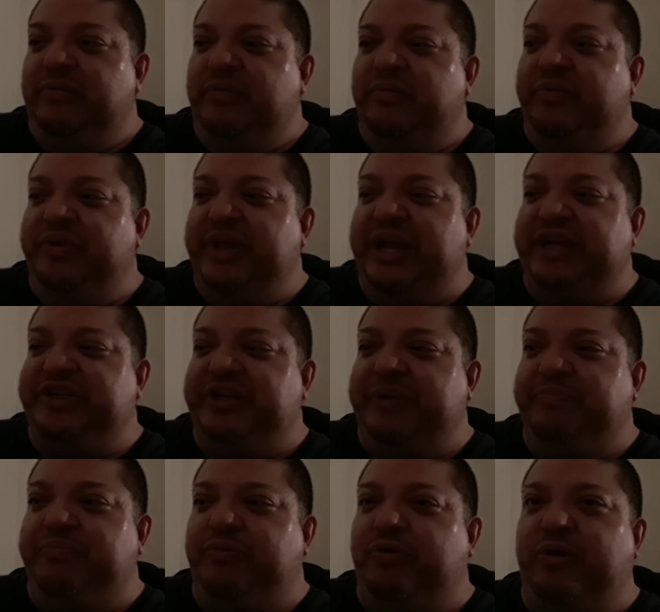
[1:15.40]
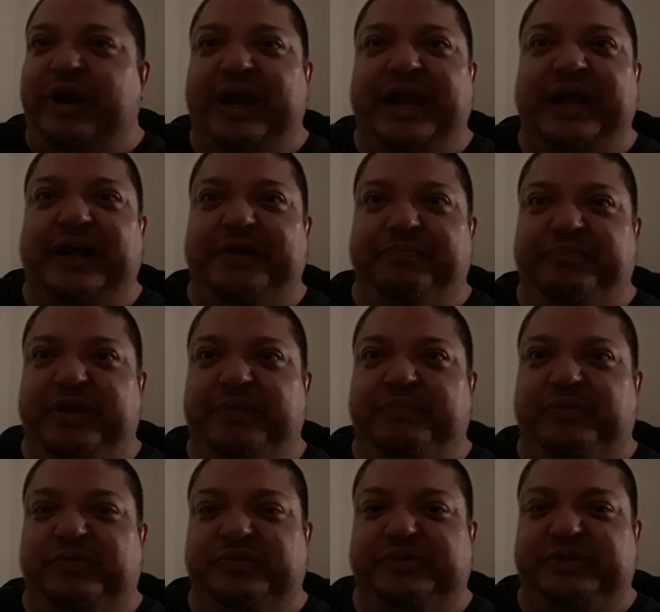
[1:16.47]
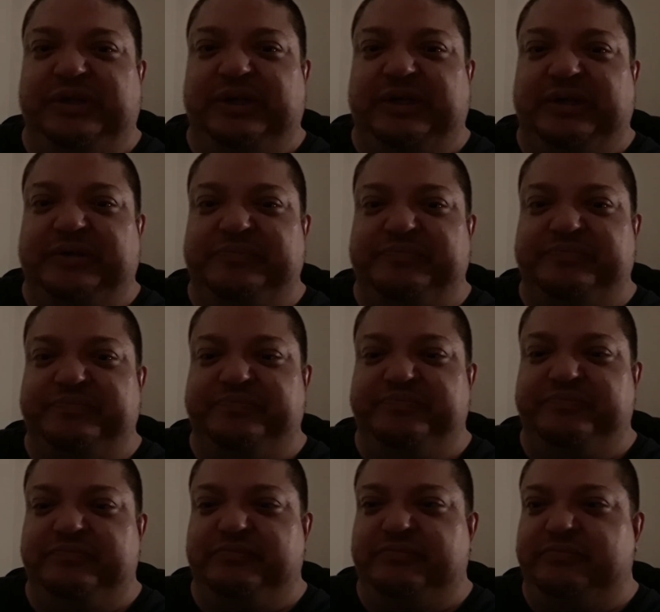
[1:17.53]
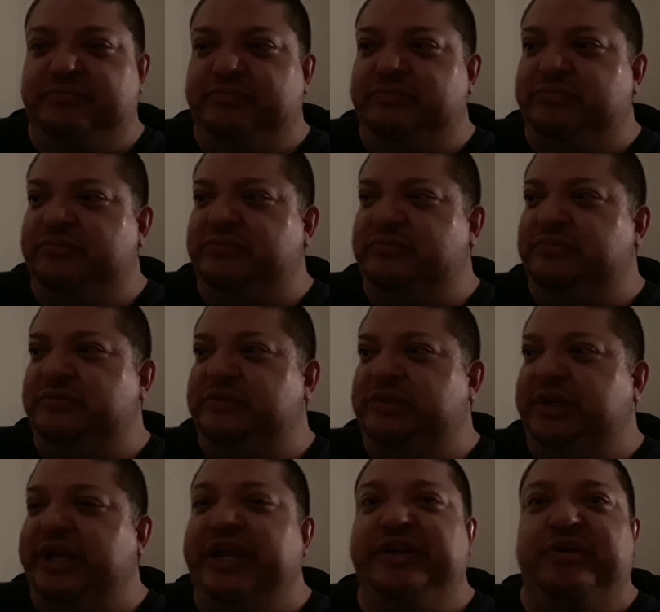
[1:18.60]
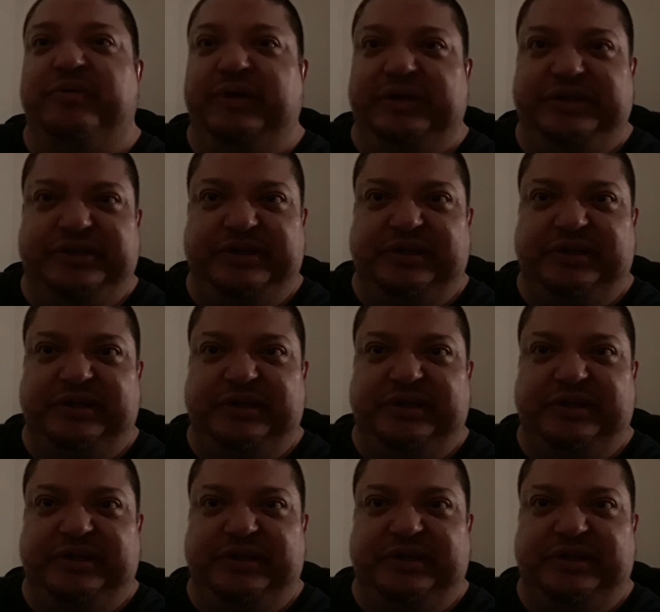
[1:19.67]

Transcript: they actually prey on people's um, ignorance?